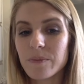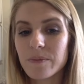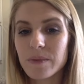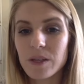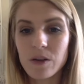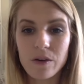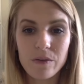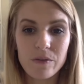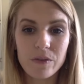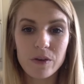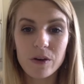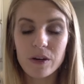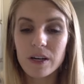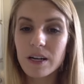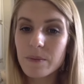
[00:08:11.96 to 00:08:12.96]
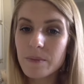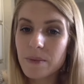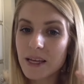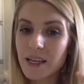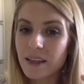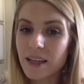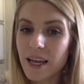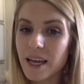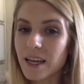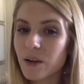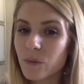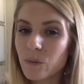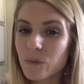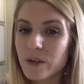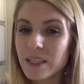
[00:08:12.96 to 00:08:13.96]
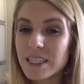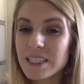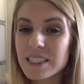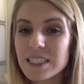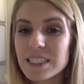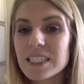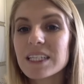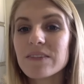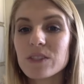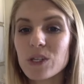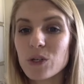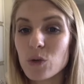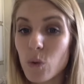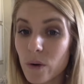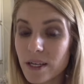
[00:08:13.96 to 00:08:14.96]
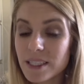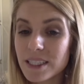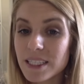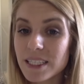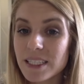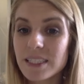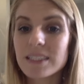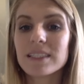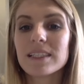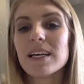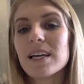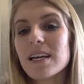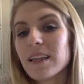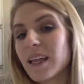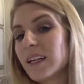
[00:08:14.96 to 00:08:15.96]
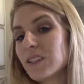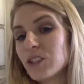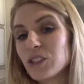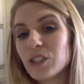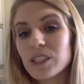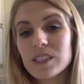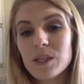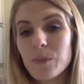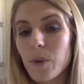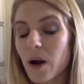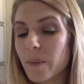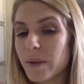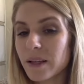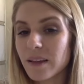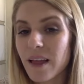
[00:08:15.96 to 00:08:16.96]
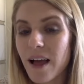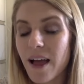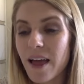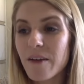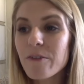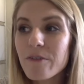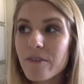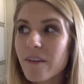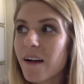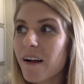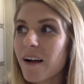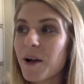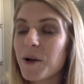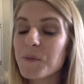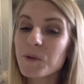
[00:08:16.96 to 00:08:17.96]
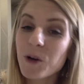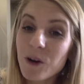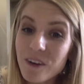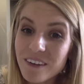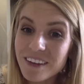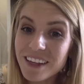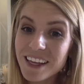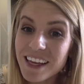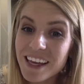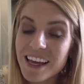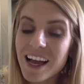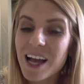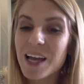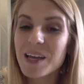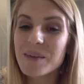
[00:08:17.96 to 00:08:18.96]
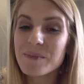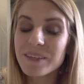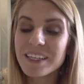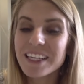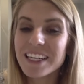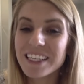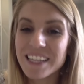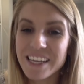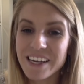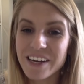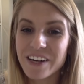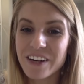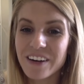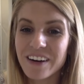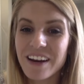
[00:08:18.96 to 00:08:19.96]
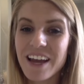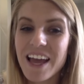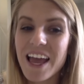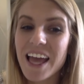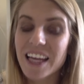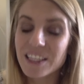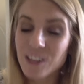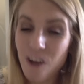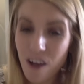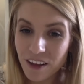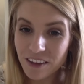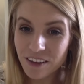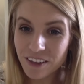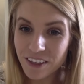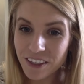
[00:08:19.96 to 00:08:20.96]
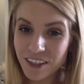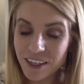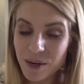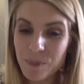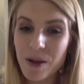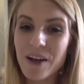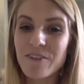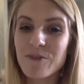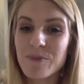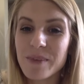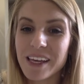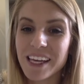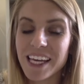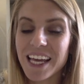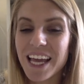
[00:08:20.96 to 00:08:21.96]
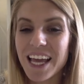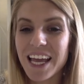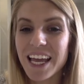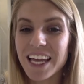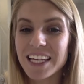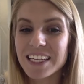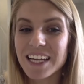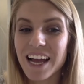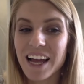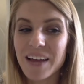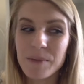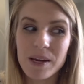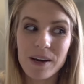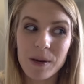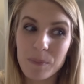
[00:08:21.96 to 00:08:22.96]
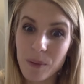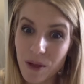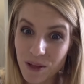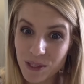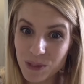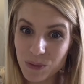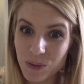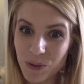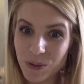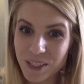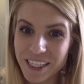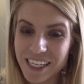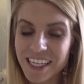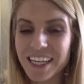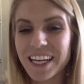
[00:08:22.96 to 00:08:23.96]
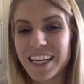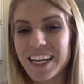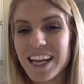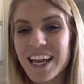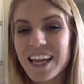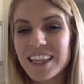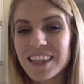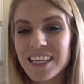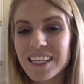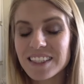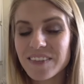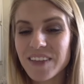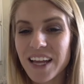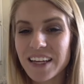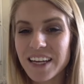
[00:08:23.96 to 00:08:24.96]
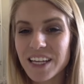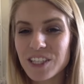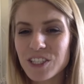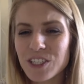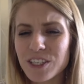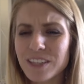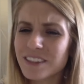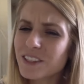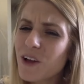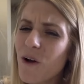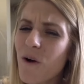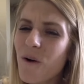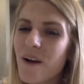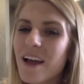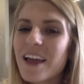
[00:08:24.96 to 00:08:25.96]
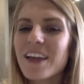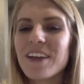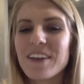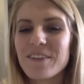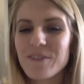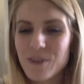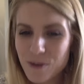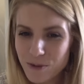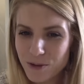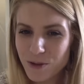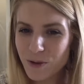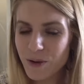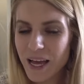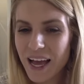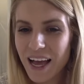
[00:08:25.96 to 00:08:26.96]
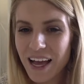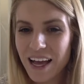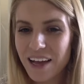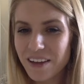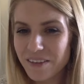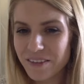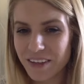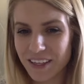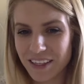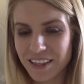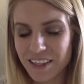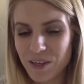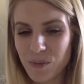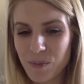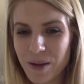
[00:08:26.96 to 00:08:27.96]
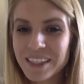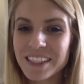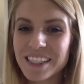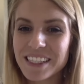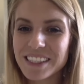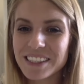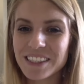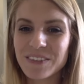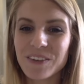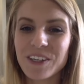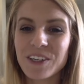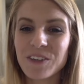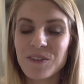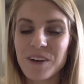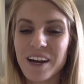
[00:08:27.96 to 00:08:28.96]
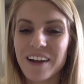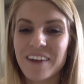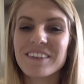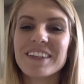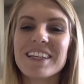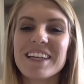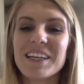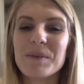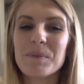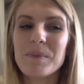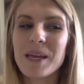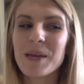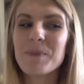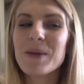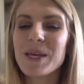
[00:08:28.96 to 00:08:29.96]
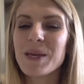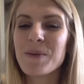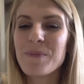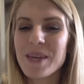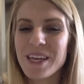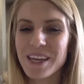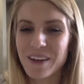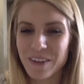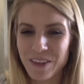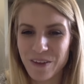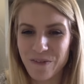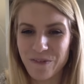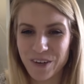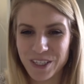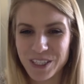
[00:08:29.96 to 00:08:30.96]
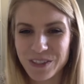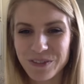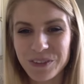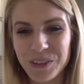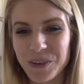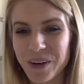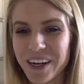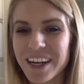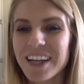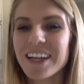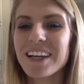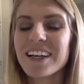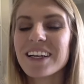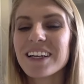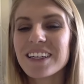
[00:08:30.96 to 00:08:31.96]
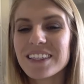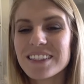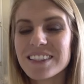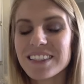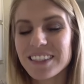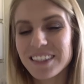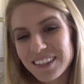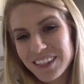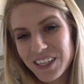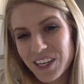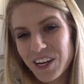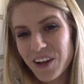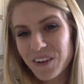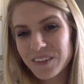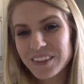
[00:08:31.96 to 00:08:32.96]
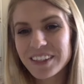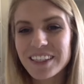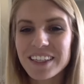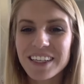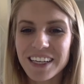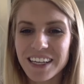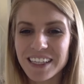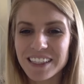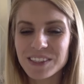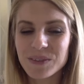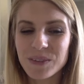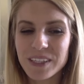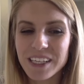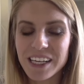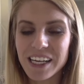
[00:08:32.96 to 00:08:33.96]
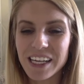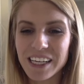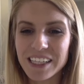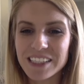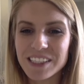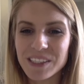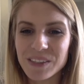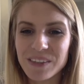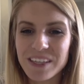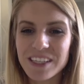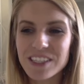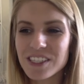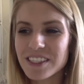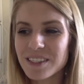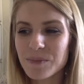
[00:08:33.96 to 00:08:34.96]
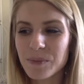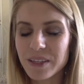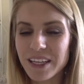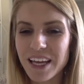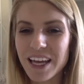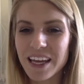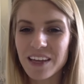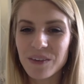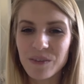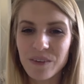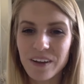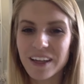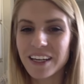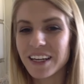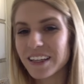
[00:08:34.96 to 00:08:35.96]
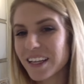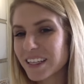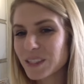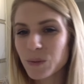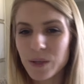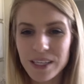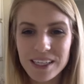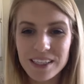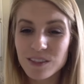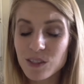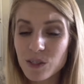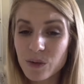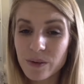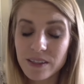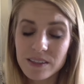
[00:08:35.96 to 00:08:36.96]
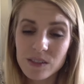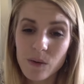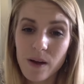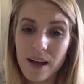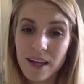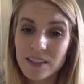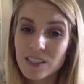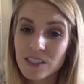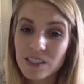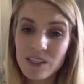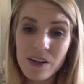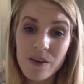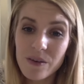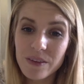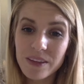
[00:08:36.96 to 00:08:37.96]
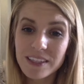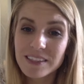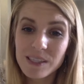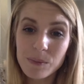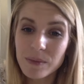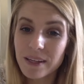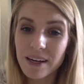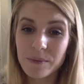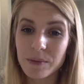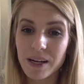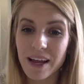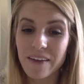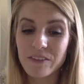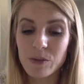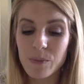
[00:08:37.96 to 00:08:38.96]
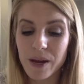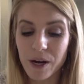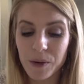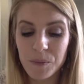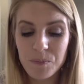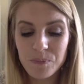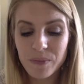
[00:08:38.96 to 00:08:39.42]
If you're going to be like really sensitive to noises, that's just apartment life. Currently, I'm getting to hear a toddler above me, and I'm hearing balls rolling and things of that nature. So if you do have little monkeys running around, then maybe be on the first floor, because they're kids. What are you going to do? They just play and run, and that's what kids do. And so I just know that's something I'm going to have to bear.